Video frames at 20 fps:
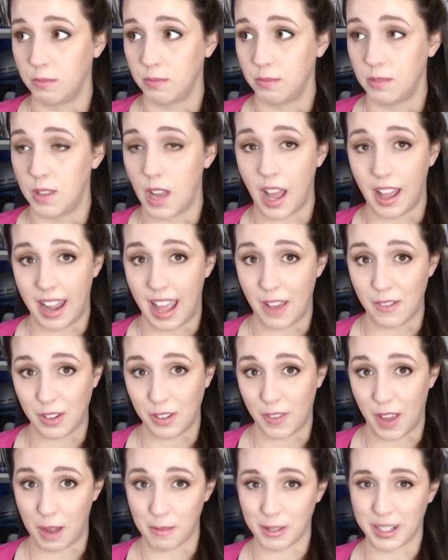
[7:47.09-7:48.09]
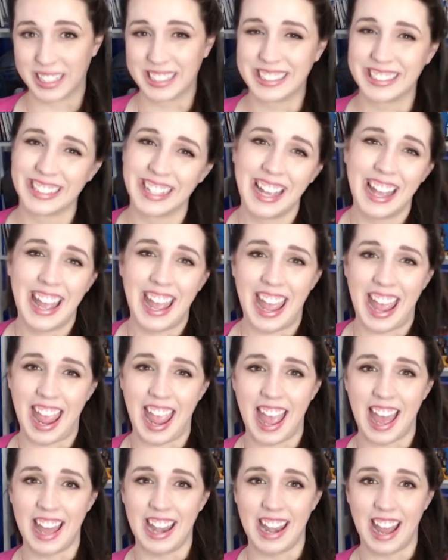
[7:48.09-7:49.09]
not heavy fabrics,
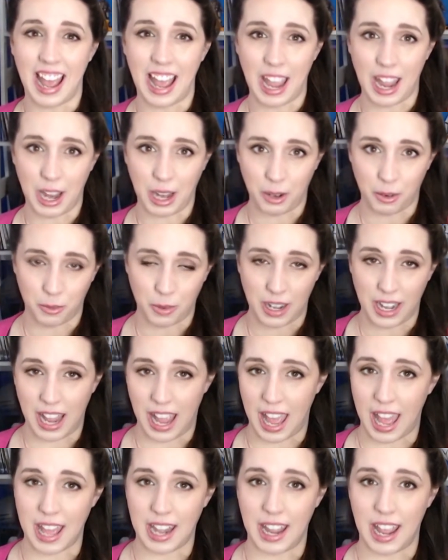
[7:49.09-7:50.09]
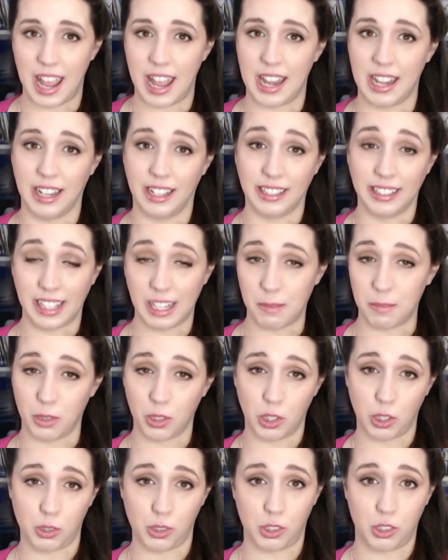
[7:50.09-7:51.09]
and I went ahead and labeled
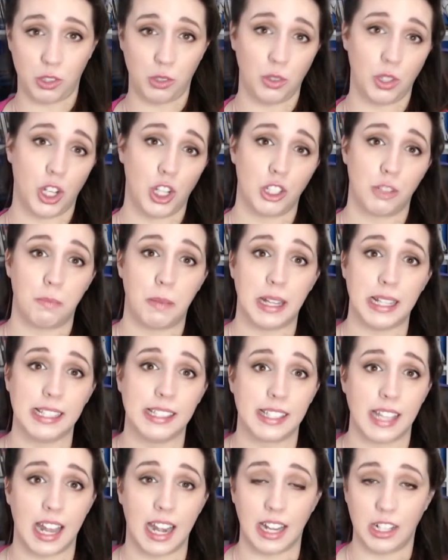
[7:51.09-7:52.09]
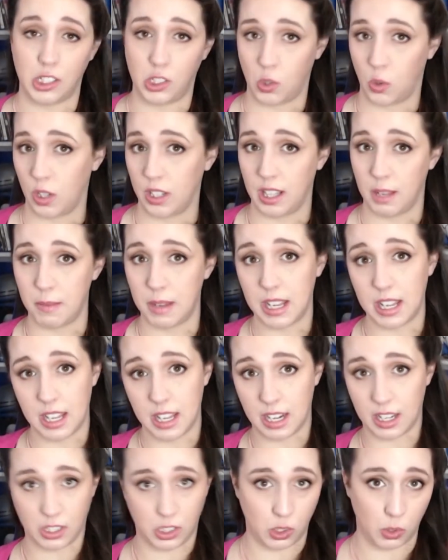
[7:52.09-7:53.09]
those two large bins, and I stored them
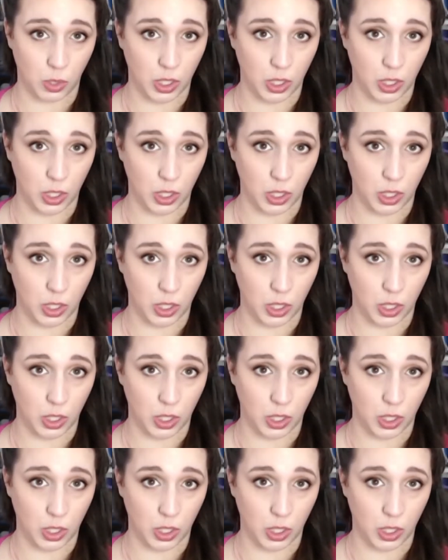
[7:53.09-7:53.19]
in a storage